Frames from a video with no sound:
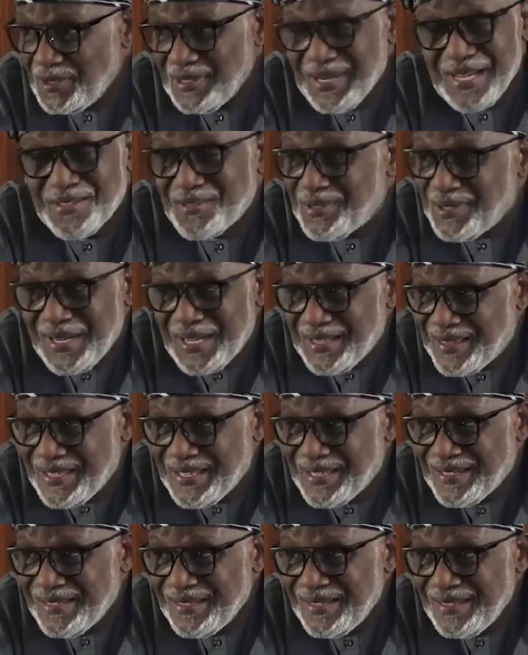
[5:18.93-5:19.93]
There's no other
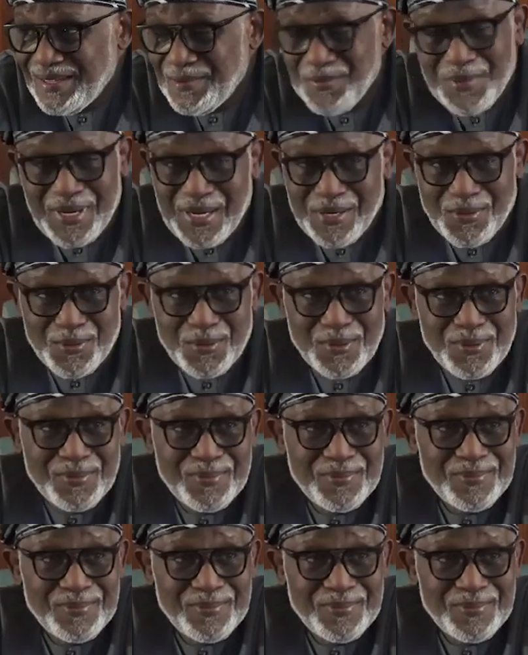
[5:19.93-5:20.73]
thing we can do.